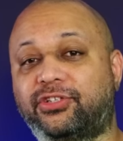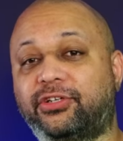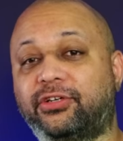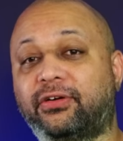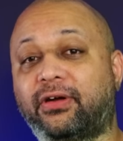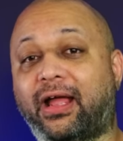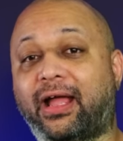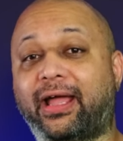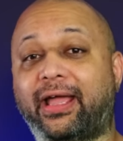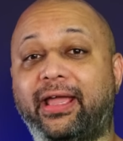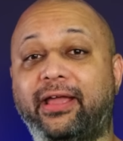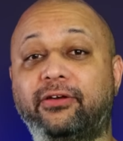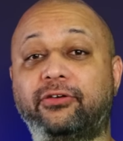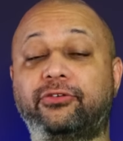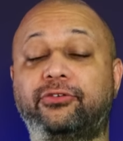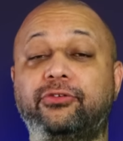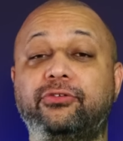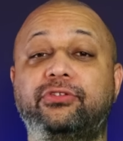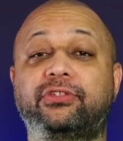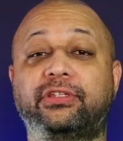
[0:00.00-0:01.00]
year, I
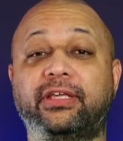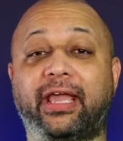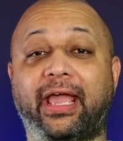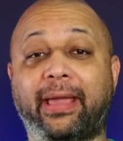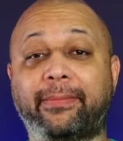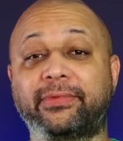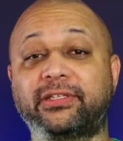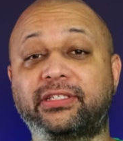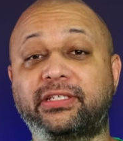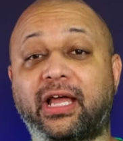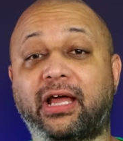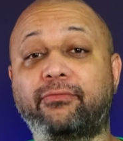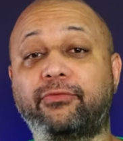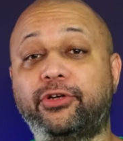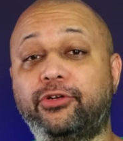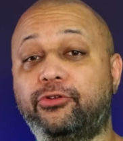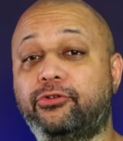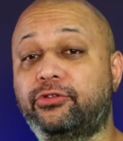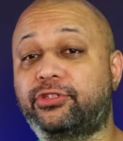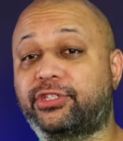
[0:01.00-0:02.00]
introduced the Amazon
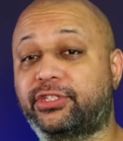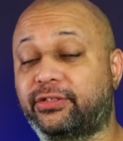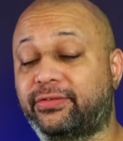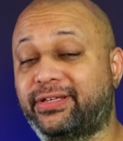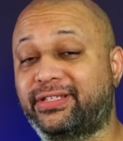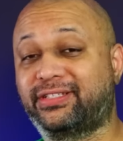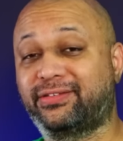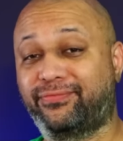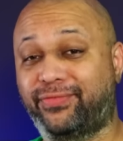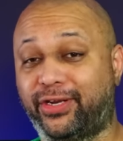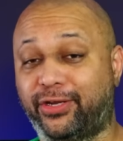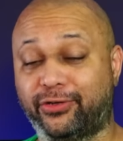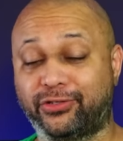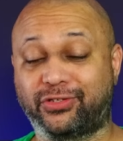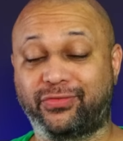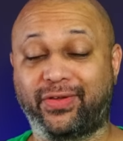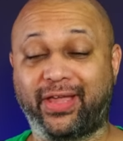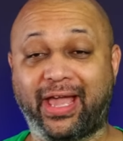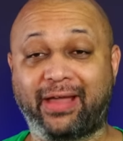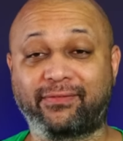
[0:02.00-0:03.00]
Renewed series of videos.
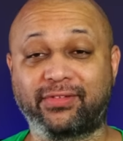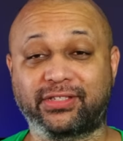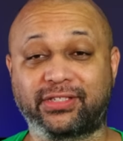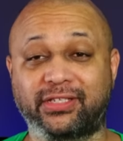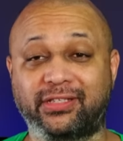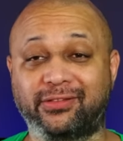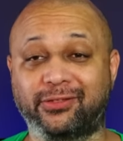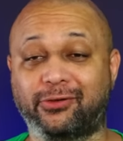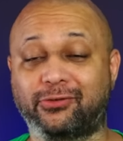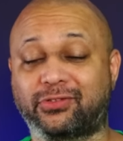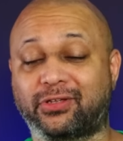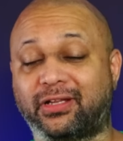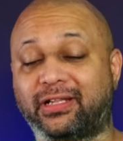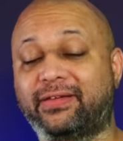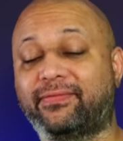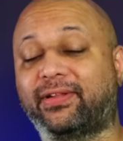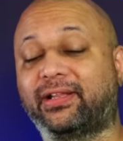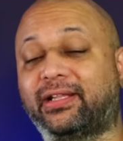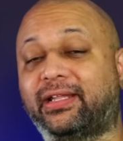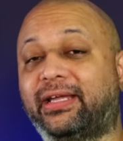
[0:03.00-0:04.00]
If you haven't seen those, I'll
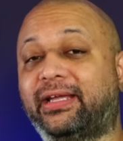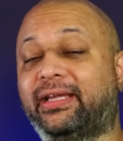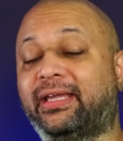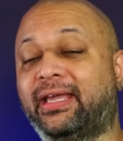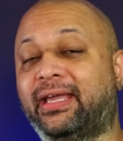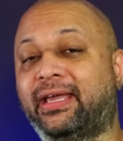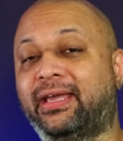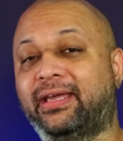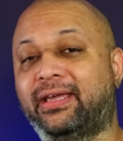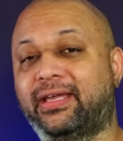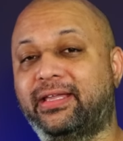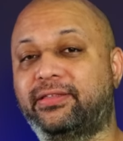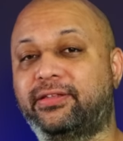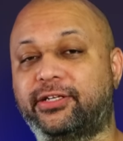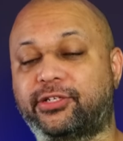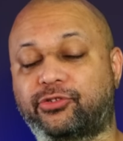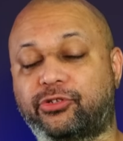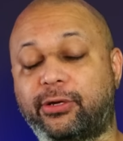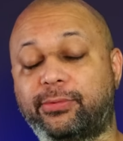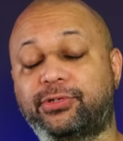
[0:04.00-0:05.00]
leave a link in the
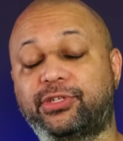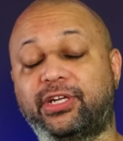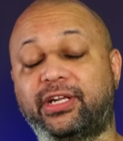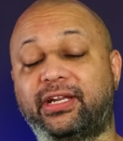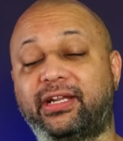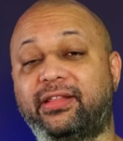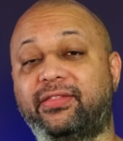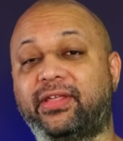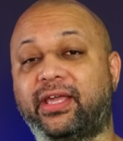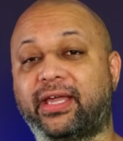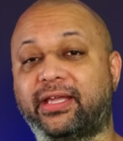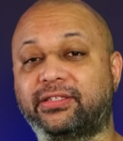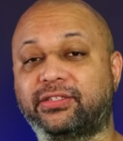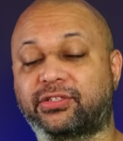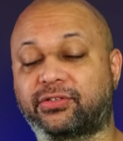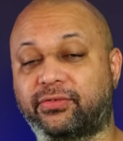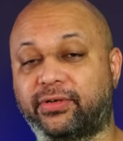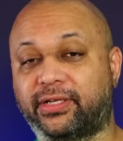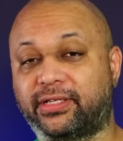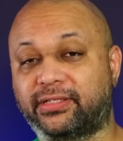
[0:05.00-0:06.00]
description and in the end
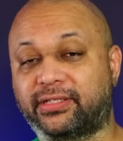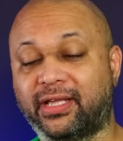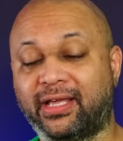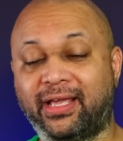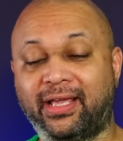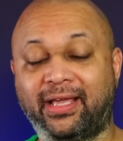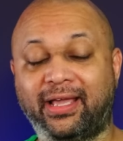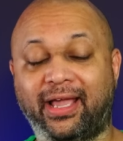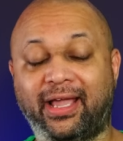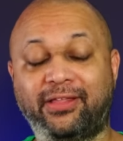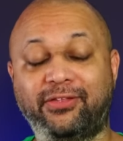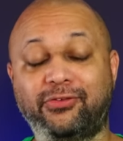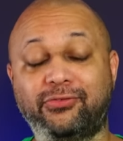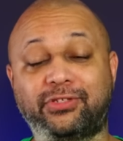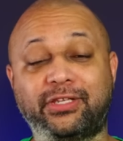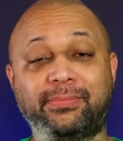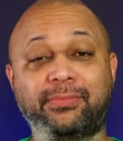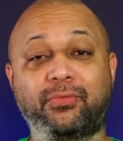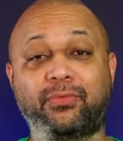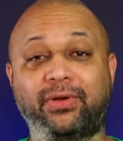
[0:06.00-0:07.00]
screens. And you
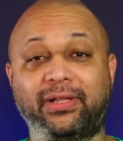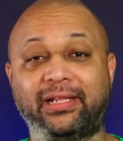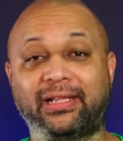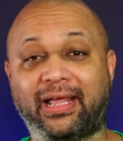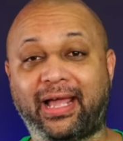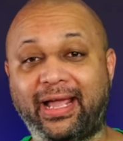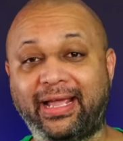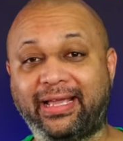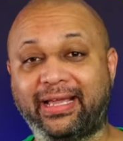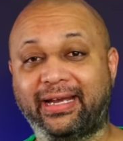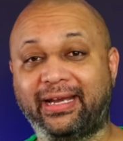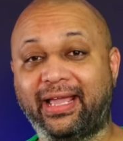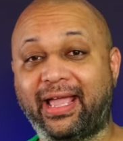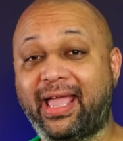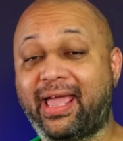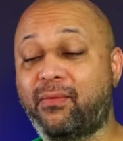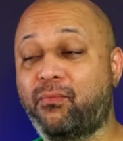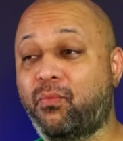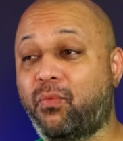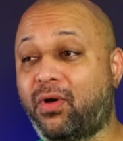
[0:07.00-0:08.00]
seem to really like it.
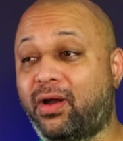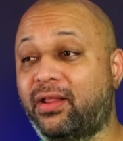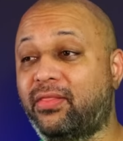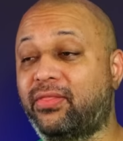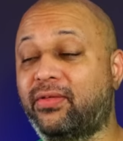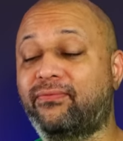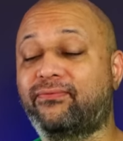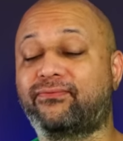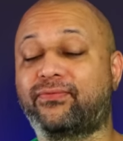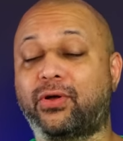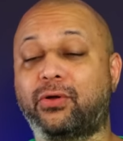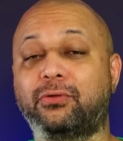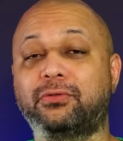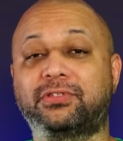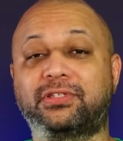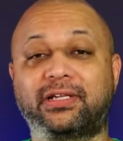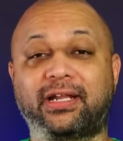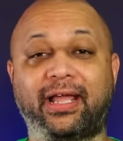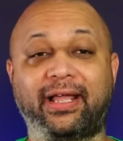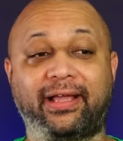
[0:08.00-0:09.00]
And one of the
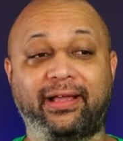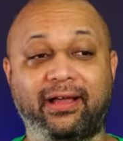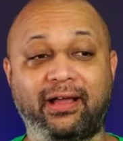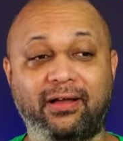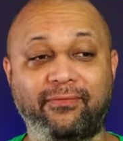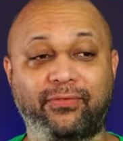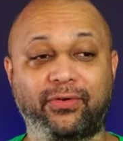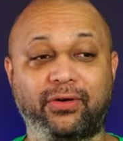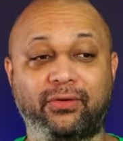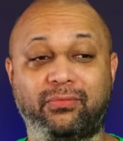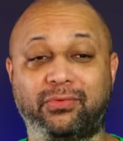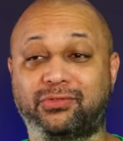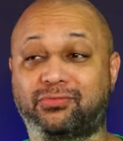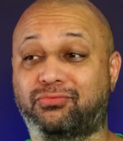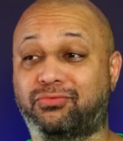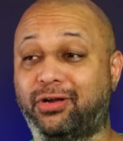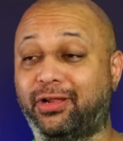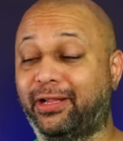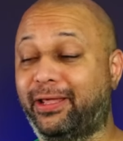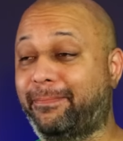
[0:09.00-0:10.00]
phones that I covered was
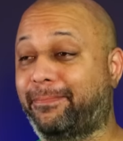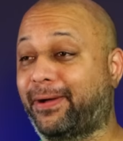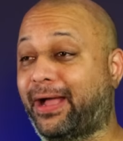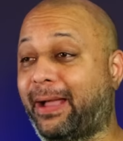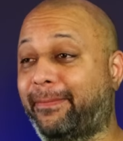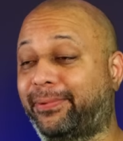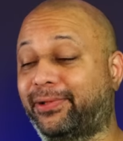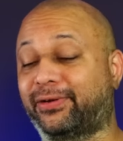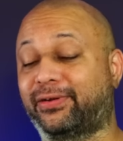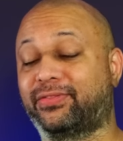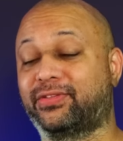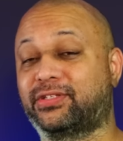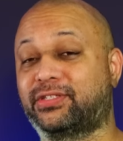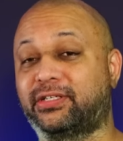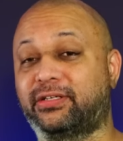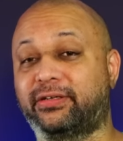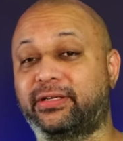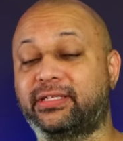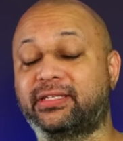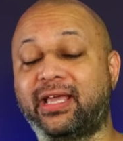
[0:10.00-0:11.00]
really popular in the
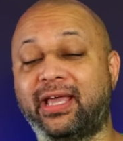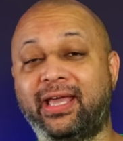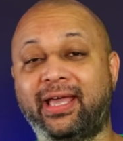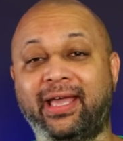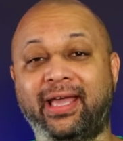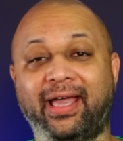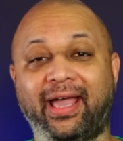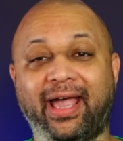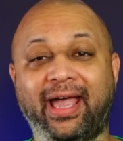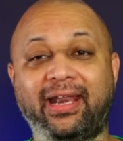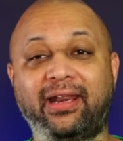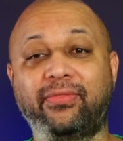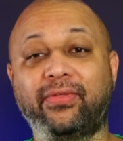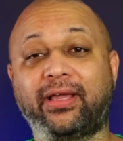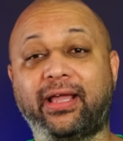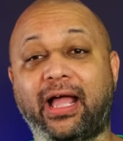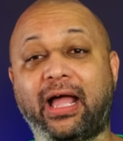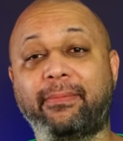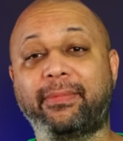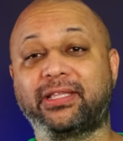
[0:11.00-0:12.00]
series and in the
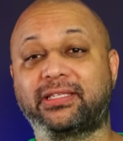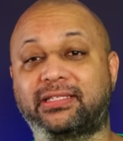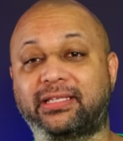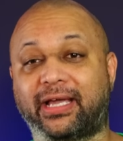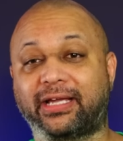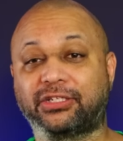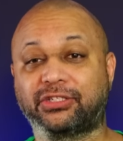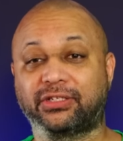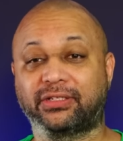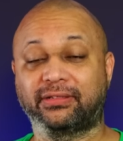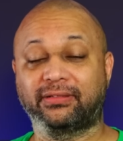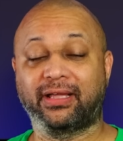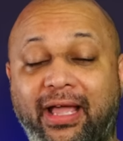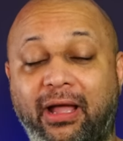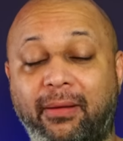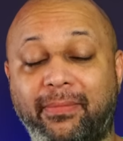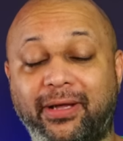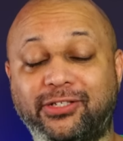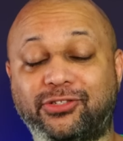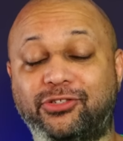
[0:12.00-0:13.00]
comments section,
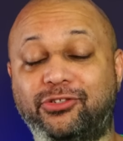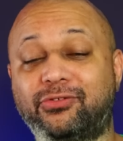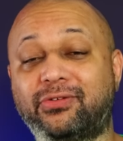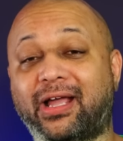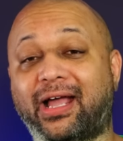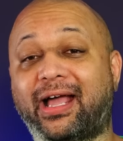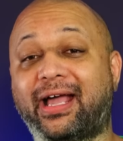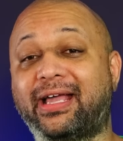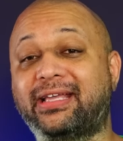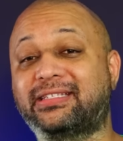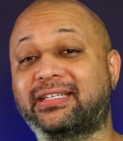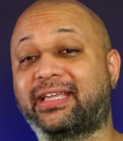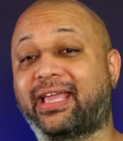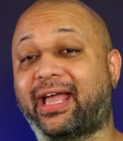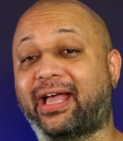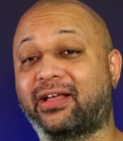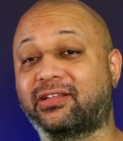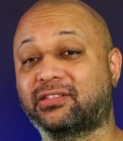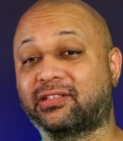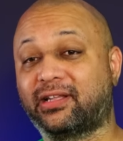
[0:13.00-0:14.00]
how much you guys and
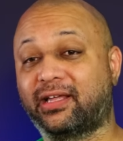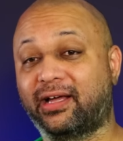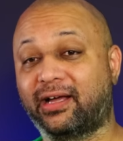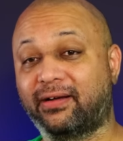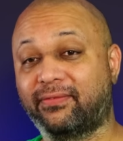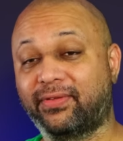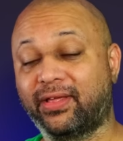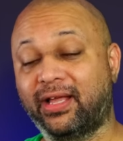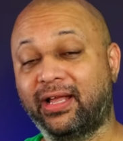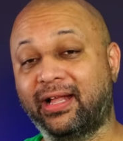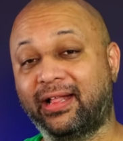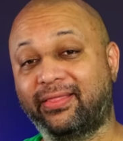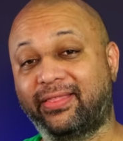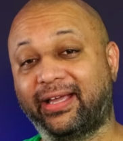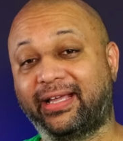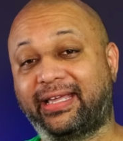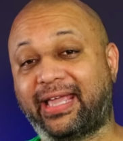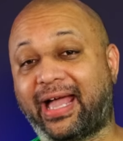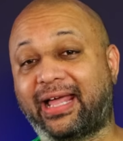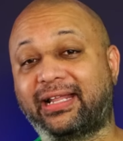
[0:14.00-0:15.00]
gals love
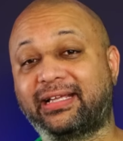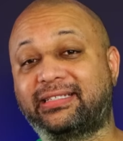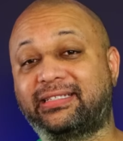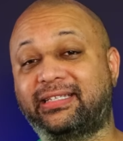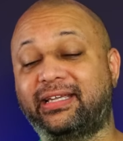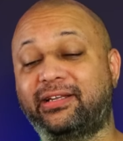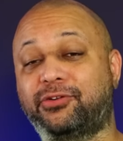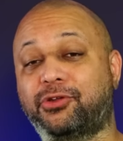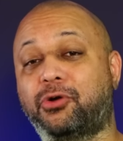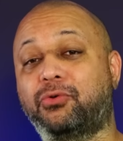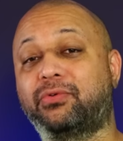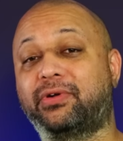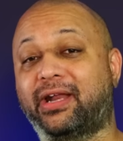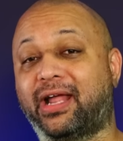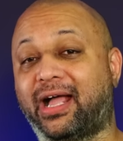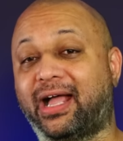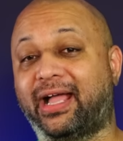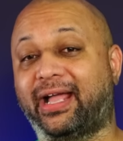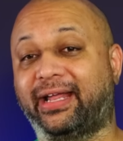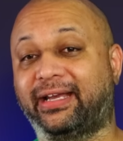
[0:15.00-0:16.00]
the Galaxy Note
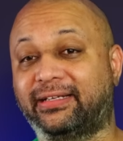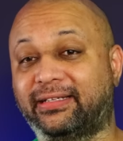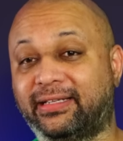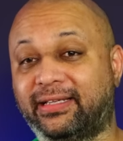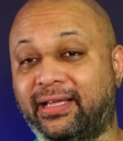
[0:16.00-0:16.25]
nine.